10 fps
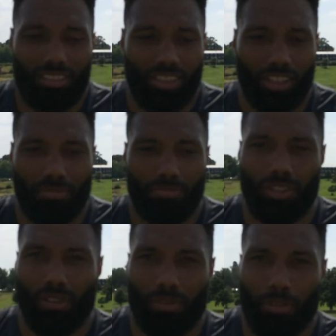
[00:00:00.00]
you know,
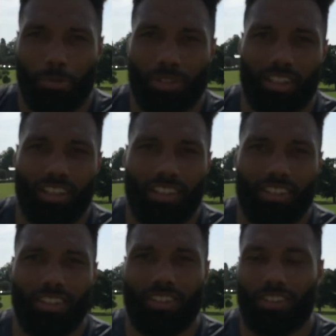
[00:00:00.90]
75% of that
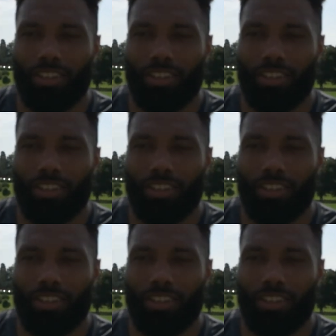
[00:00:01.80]
season.